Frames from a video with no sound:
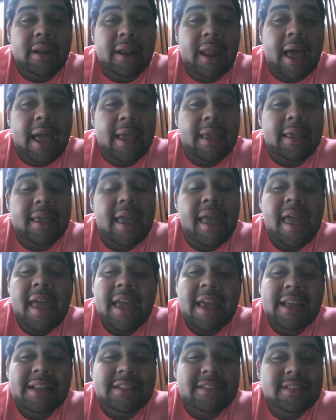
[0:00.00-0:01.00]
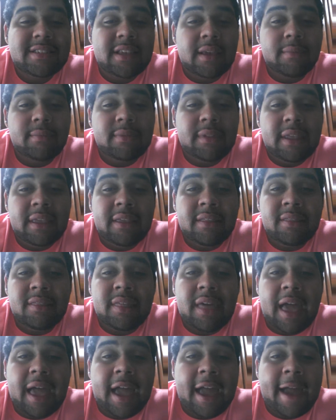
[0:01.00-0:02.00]
like, it's something
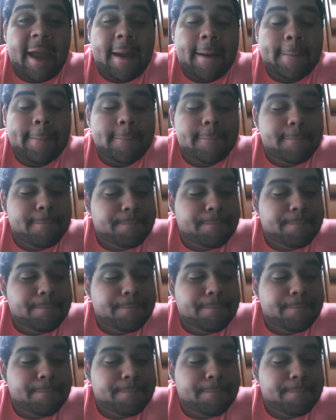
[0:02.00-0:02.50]
that